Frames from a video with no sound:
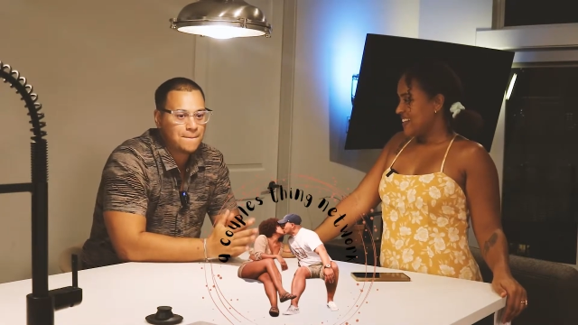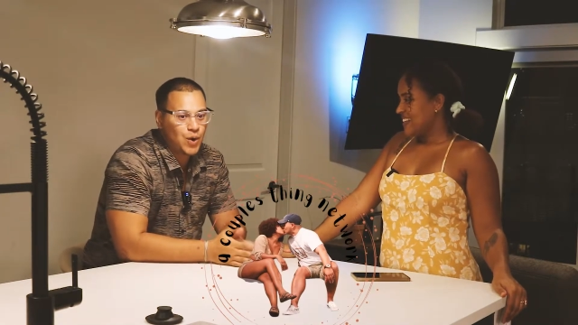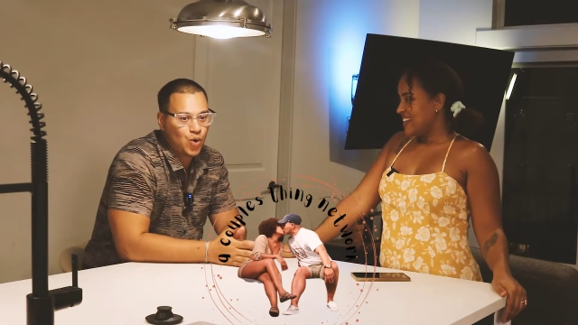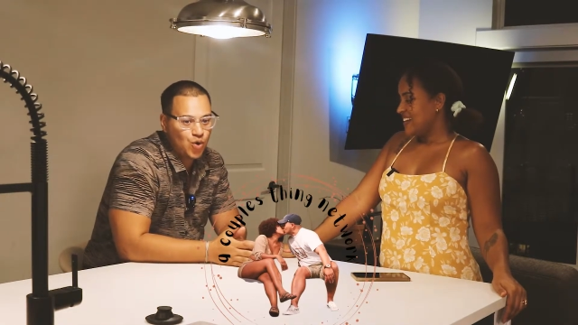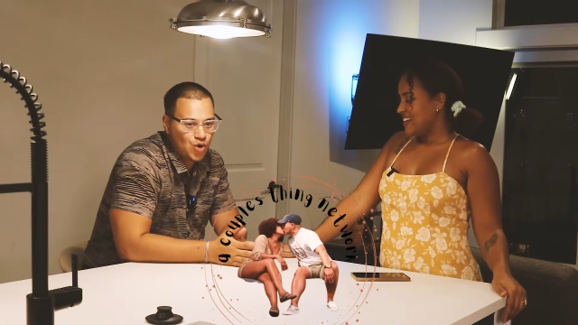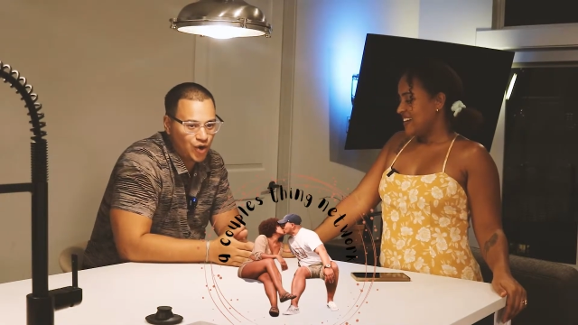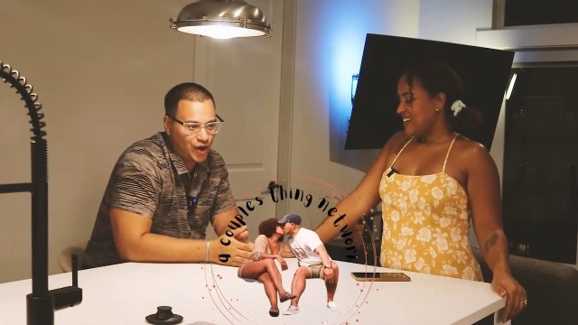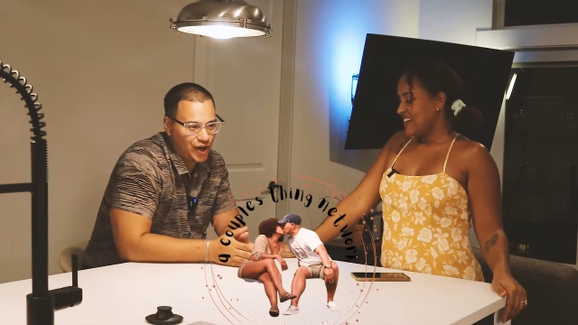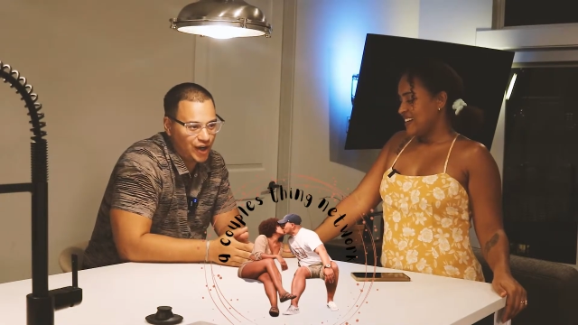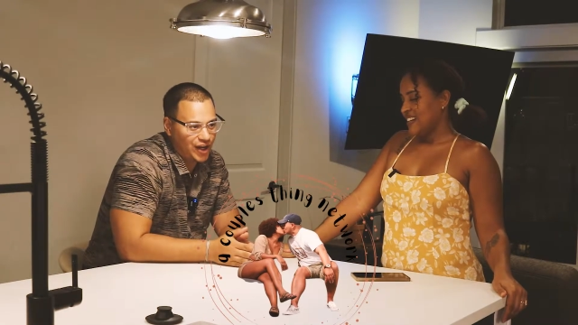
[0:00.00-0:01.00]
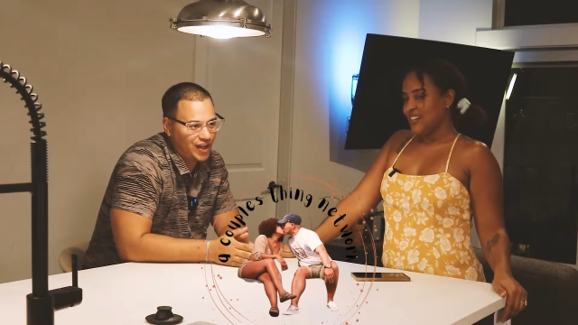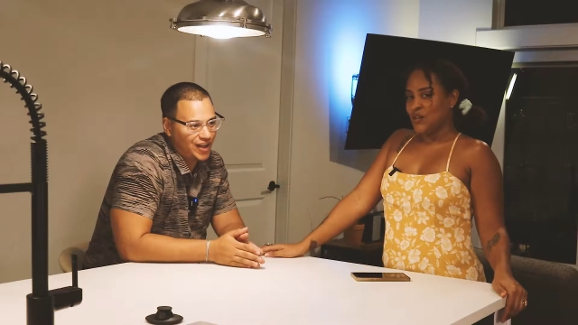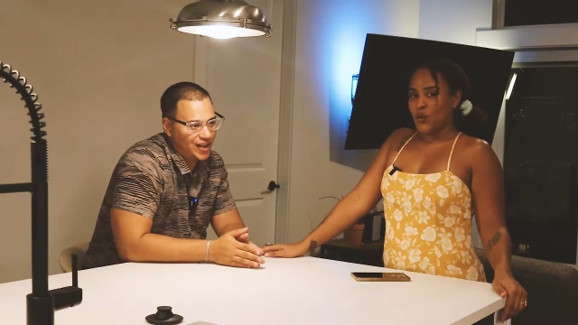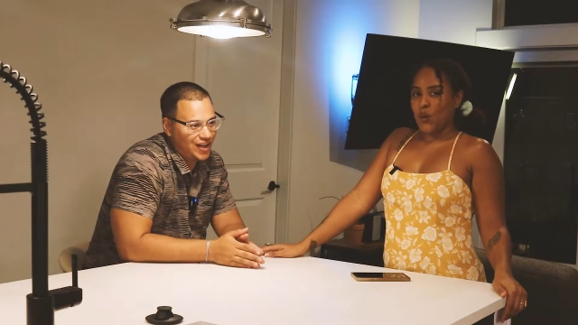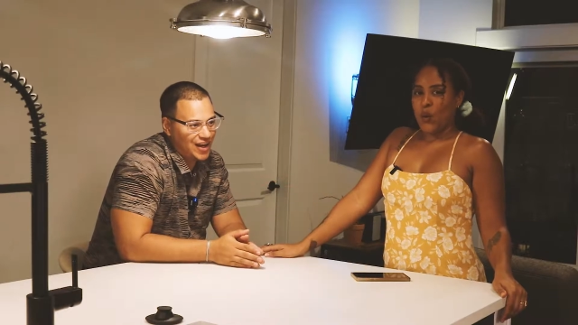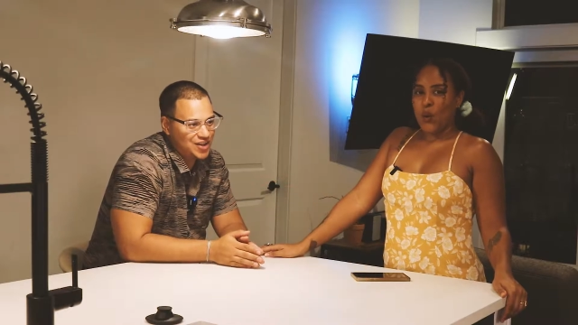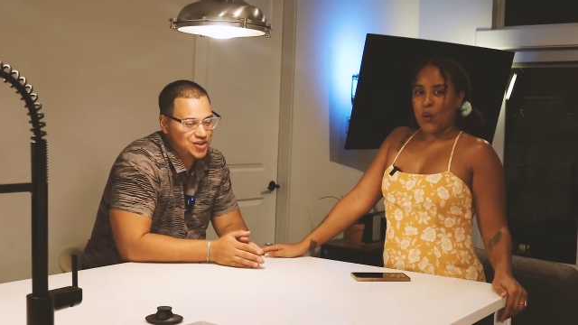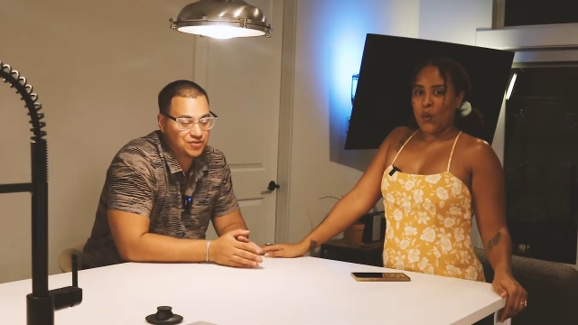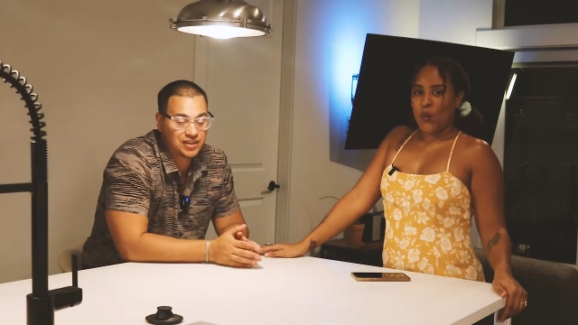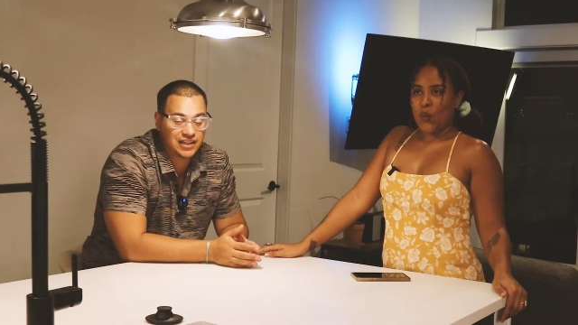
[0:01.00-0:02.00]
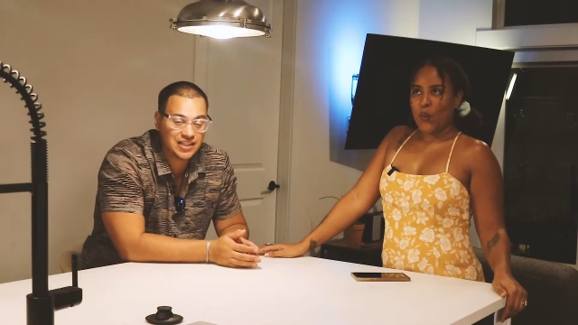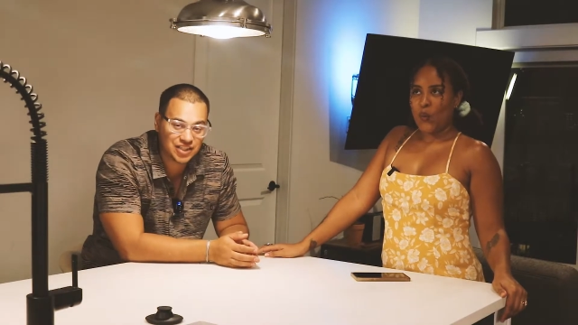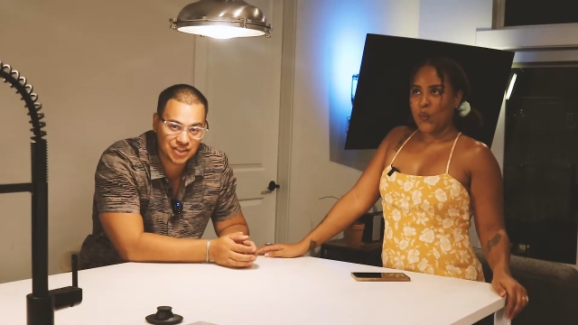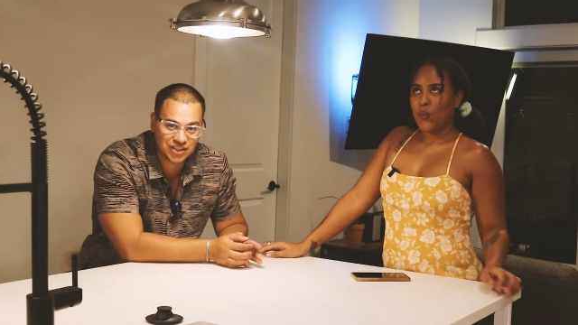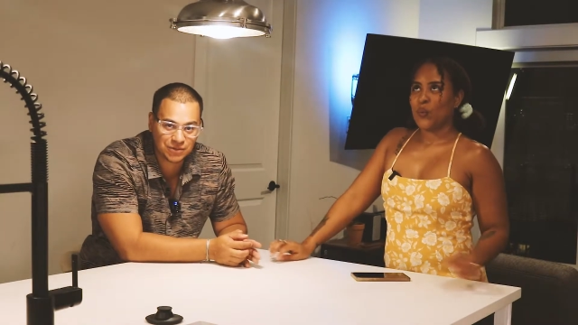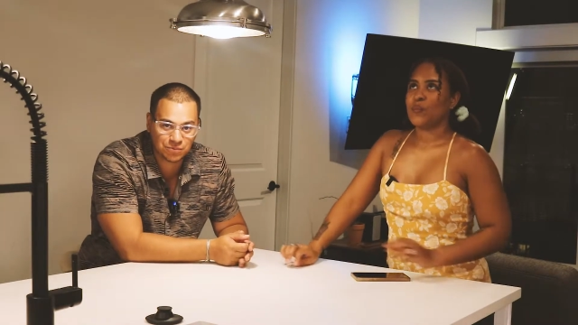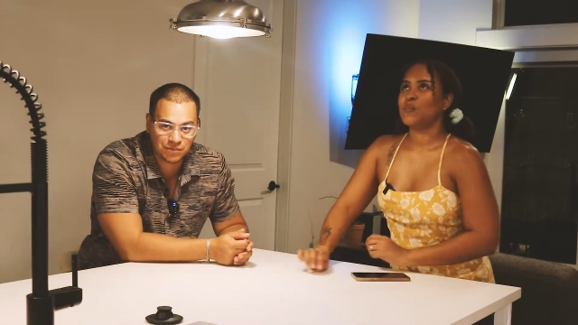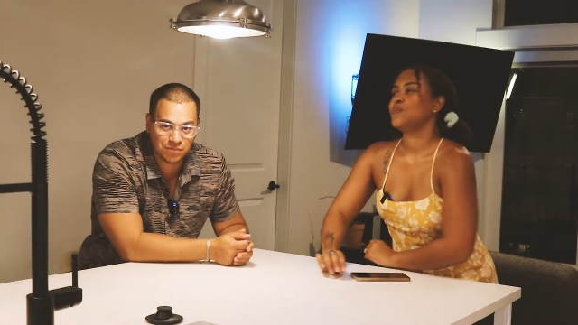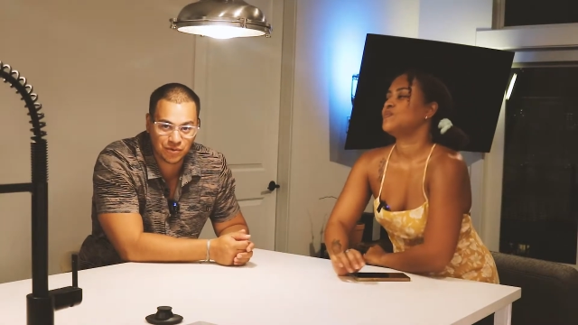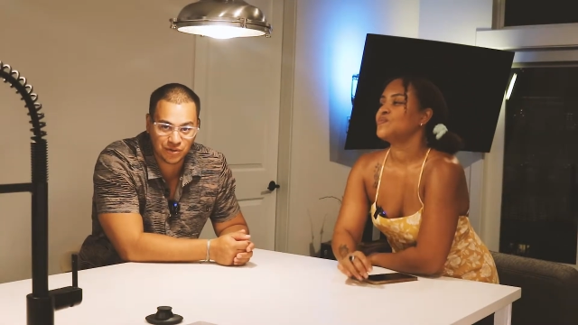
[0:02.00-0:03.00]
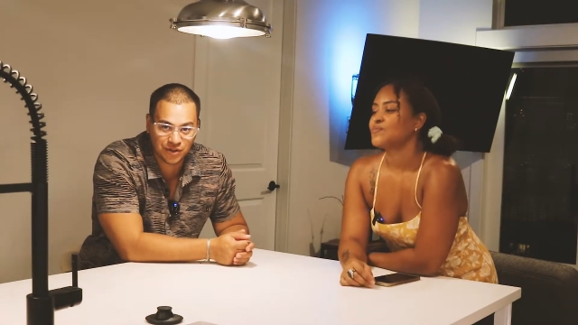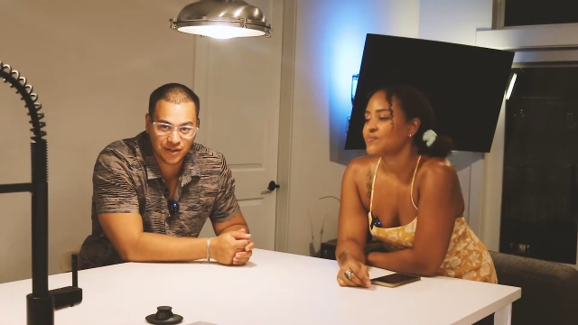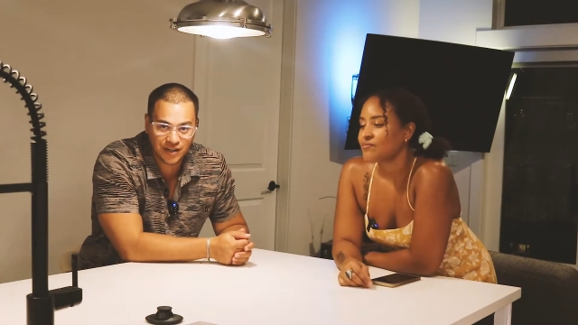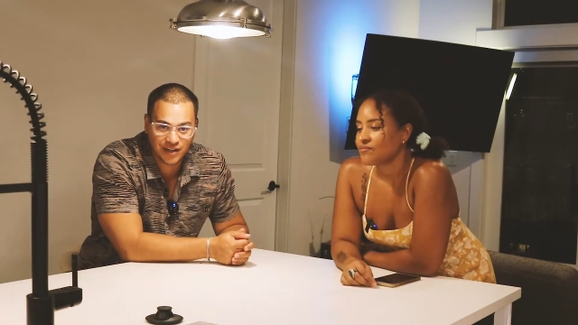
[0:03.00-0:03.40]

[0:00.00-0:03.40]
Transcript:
Speaker 1: porn and your relationship with porn